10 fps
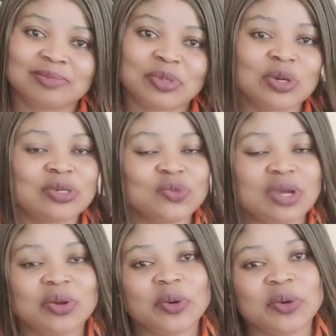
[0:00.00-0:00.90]
because we
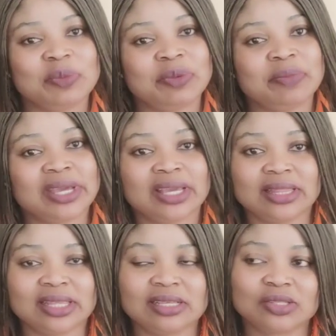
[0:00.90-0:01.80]
are not going to be
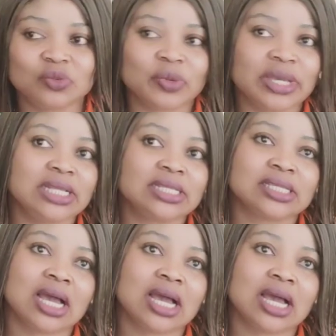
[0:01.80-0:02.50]
making this with